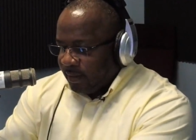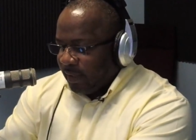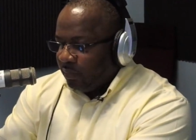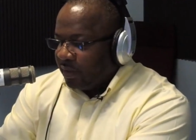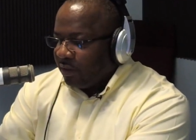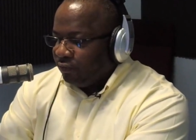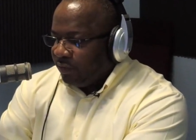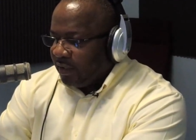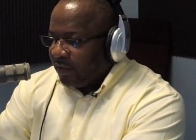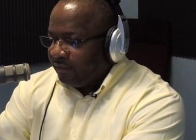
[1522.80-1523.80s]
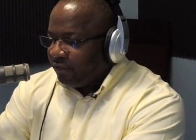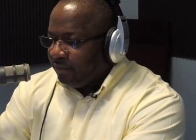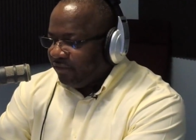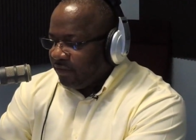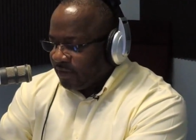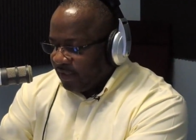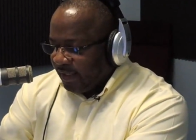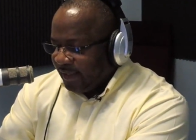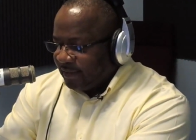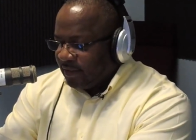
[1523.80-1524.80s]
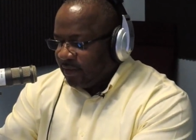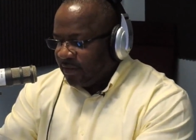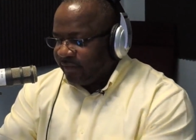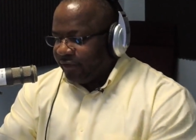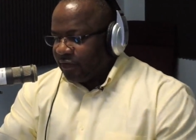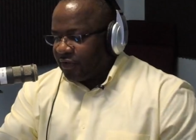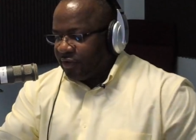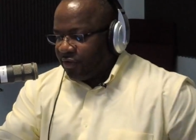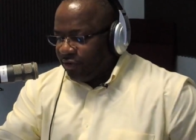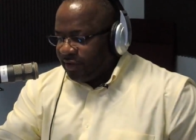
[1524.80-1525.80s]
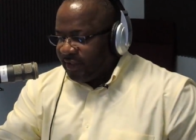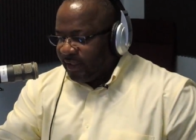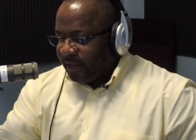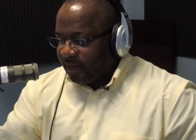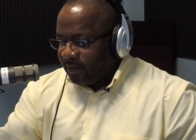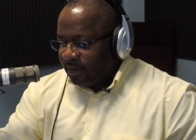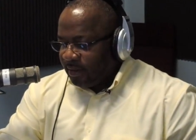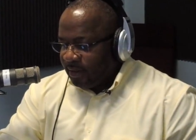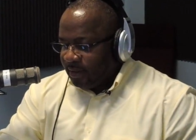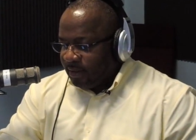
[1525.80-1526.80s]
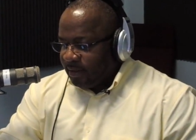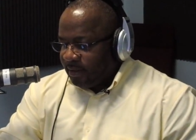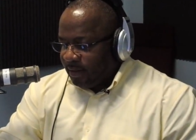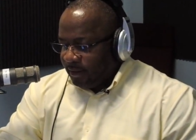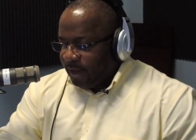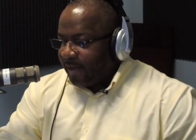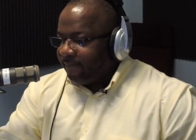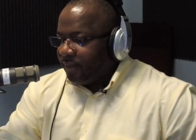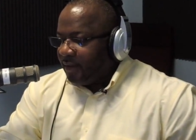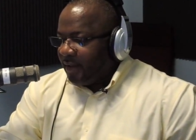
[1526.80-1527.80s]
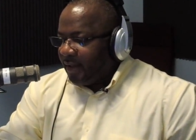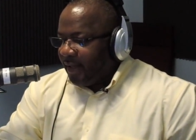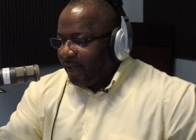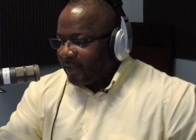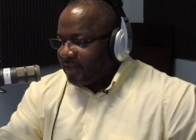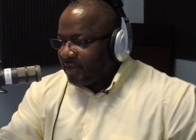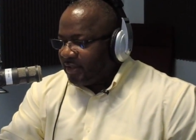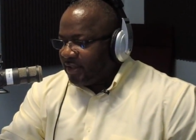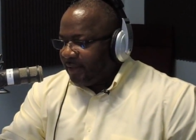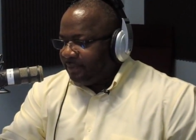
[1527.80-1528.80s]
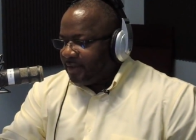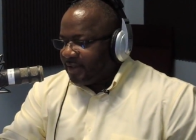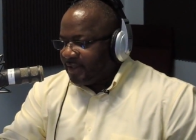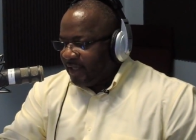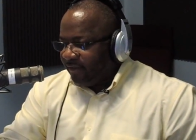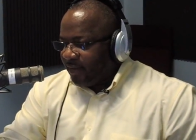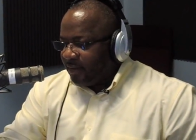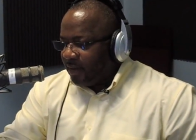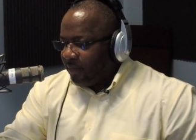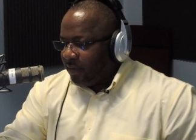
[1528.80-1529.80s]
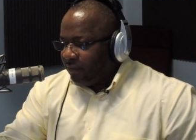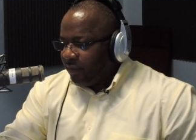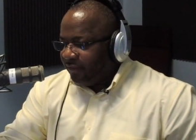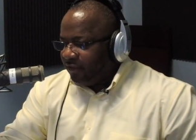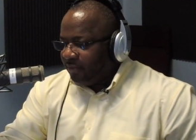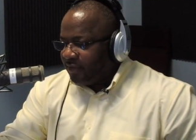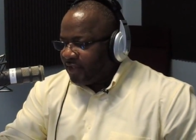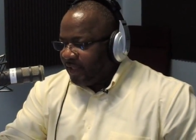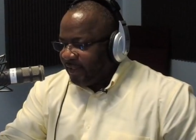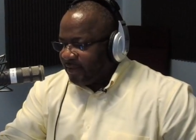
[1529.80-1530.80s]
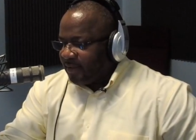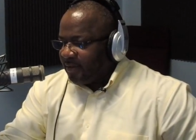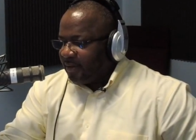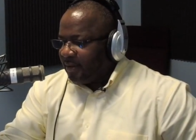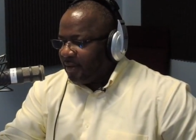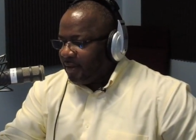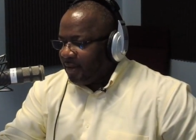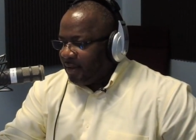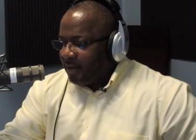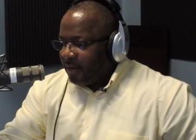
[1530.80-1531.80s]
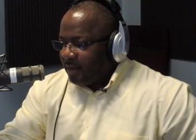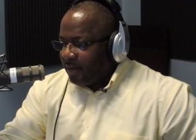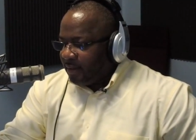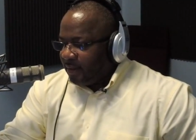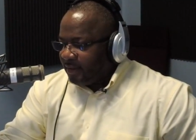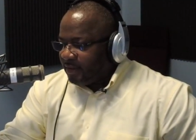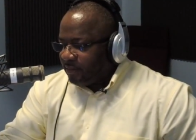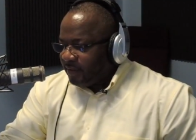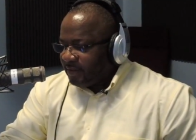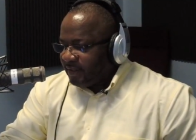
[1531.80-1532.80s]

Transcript: And we're going to read verse 8 to verse 13. All right? Exodus chapter 7, and we're going to read from verse 8. Now, listen to what it